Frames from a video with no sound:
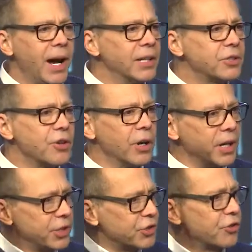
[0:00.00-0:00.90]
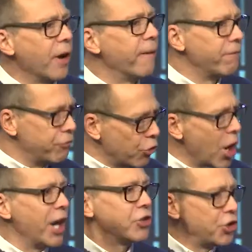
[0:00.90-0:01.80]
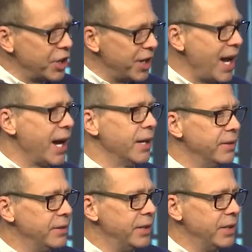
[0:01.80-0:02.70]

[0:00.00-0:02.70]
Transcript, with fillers: I start. I just start fresh today. Yeah.